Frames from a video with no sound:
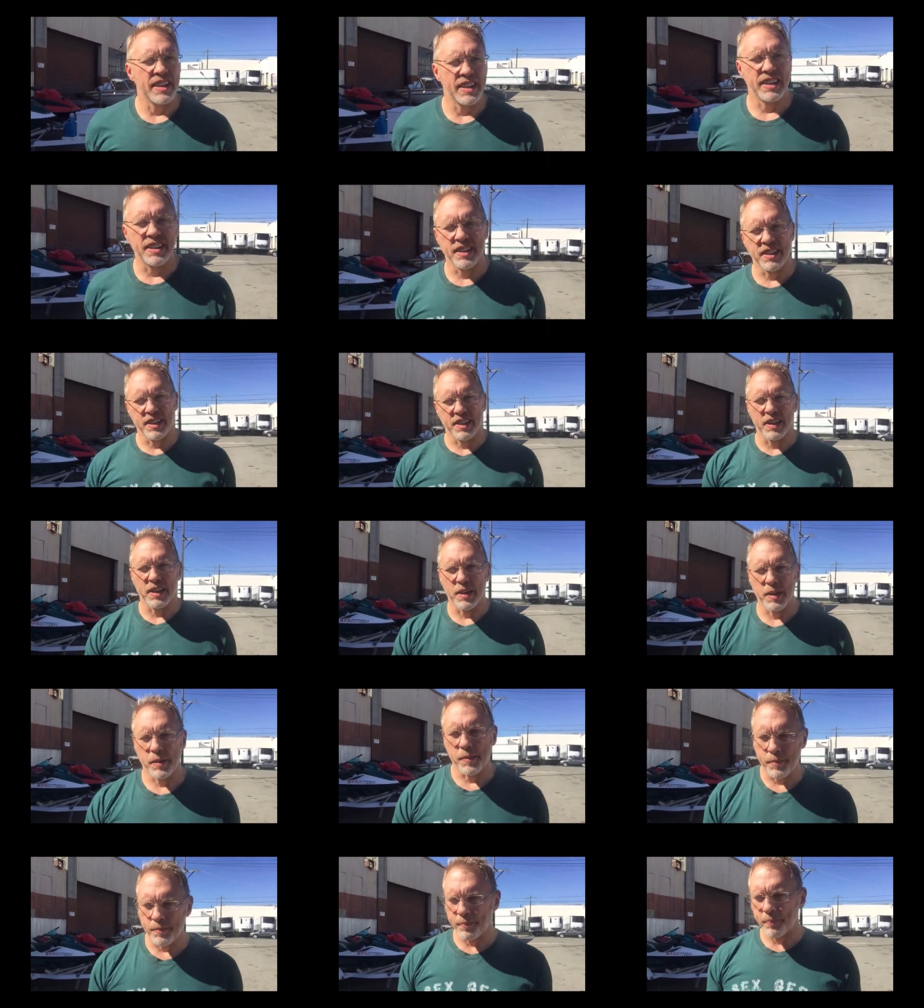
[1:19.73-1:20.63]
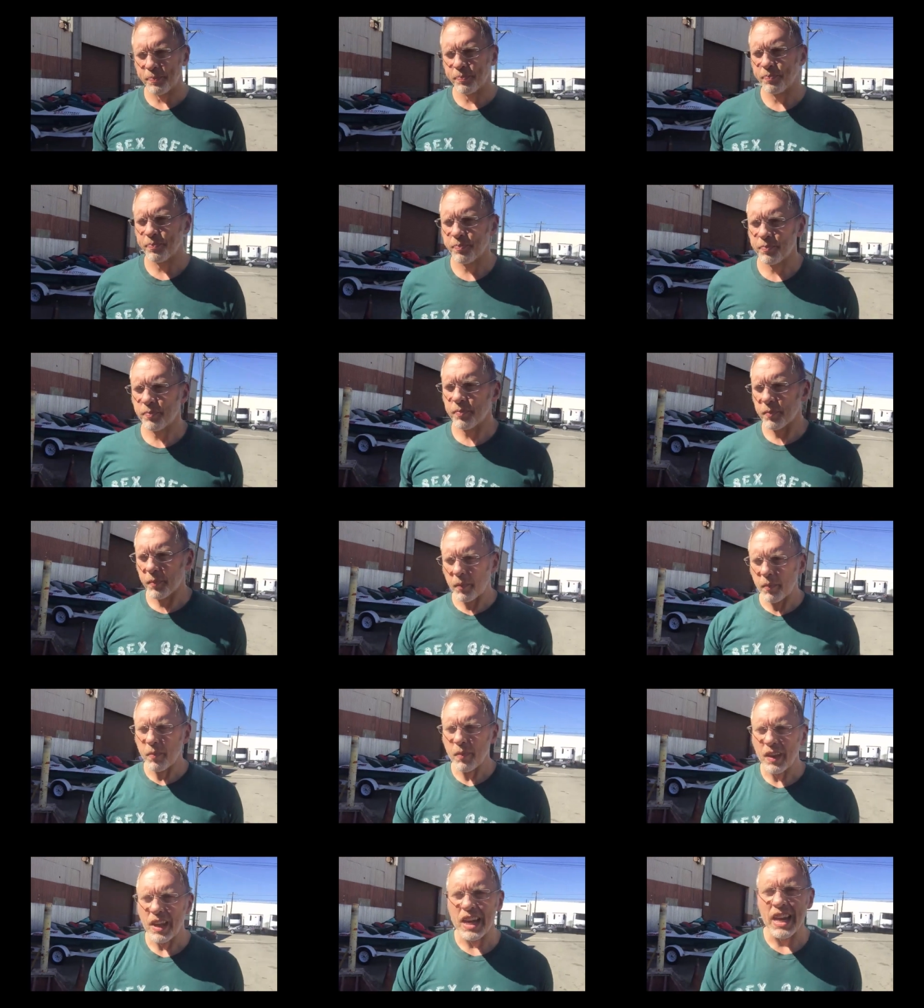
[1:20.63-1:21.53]
and um,
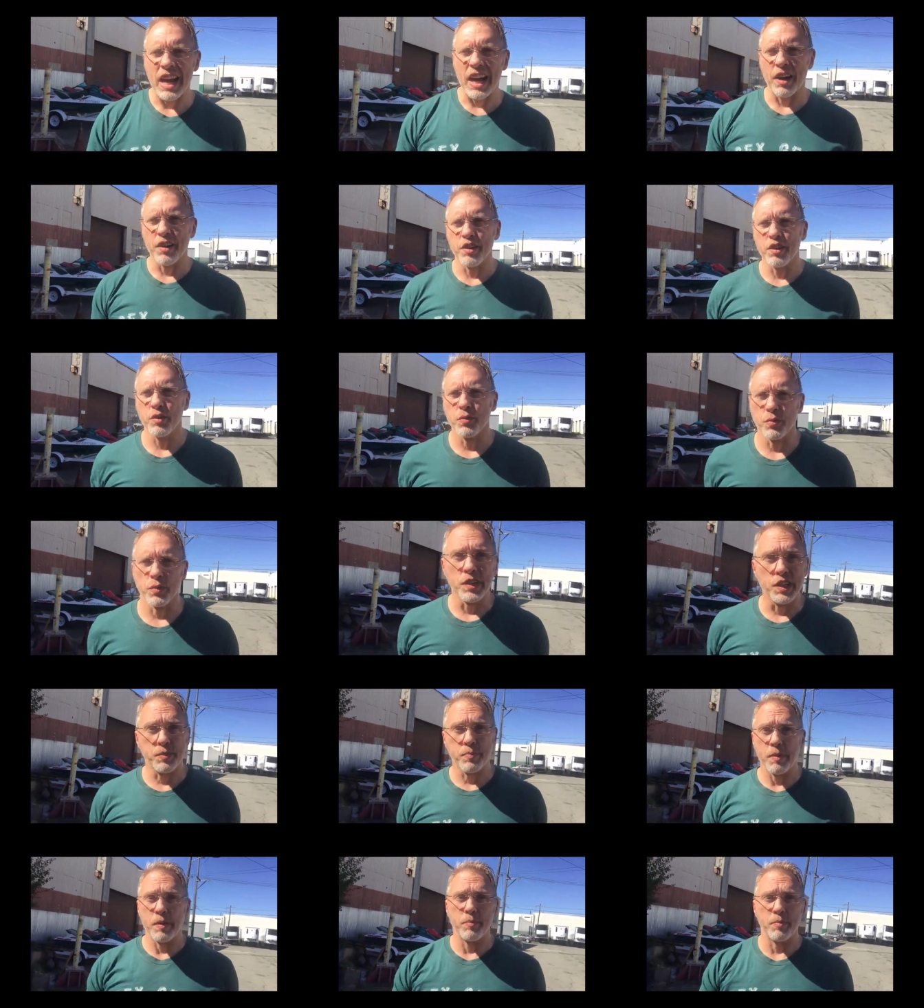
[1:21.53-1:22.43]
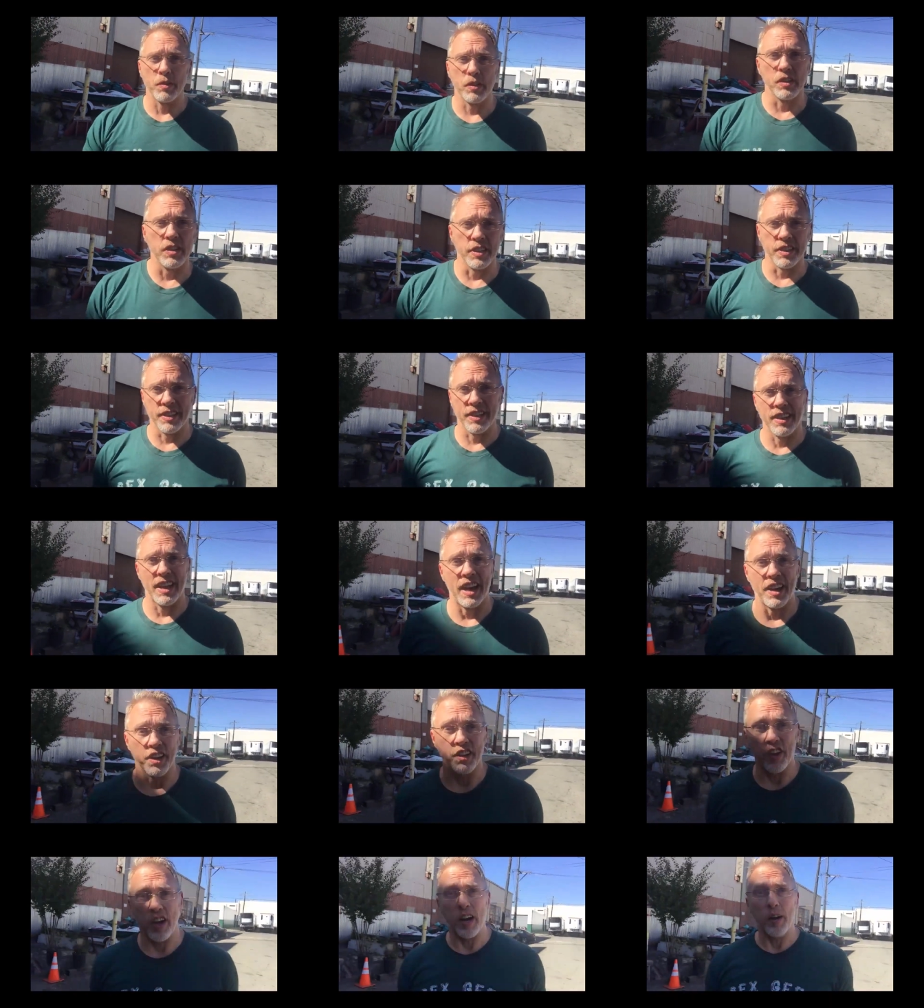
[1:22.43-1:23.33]
how do you reach people and
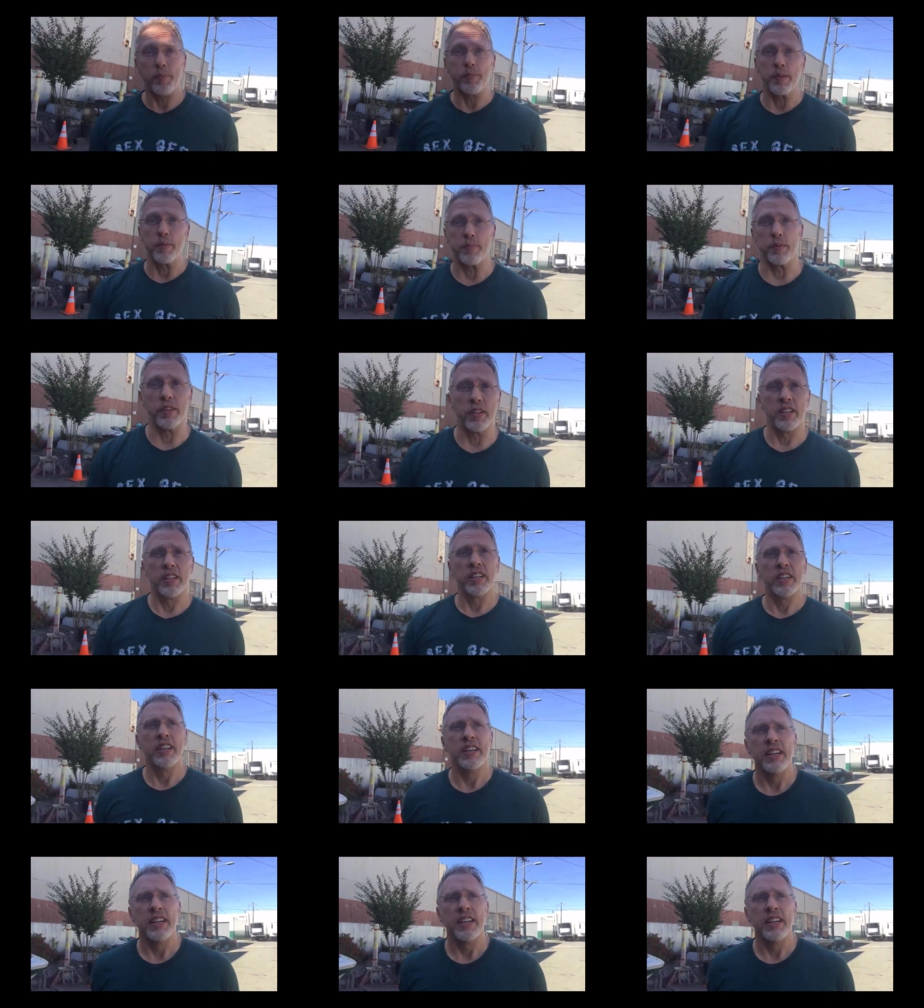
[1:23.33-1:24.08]
how do you help people.